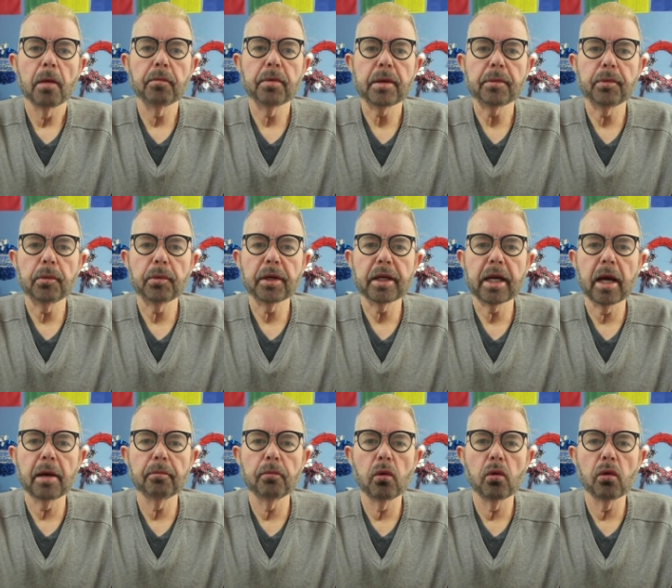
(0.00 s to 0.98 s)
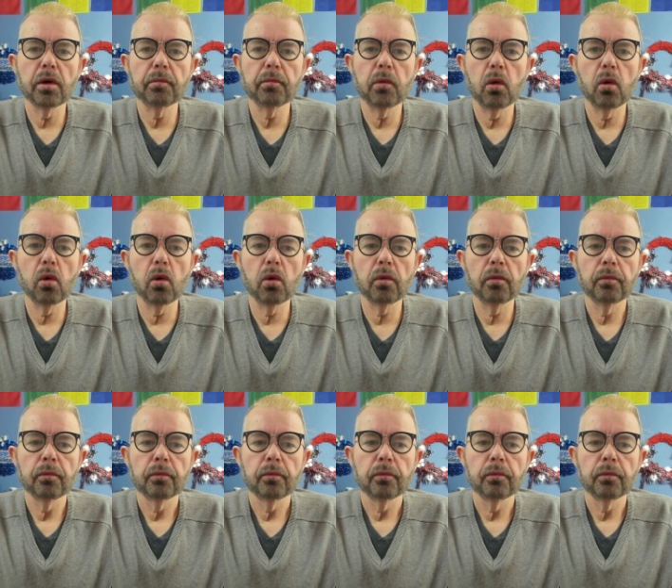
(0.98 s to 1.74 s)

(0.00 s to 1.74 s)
people become more and more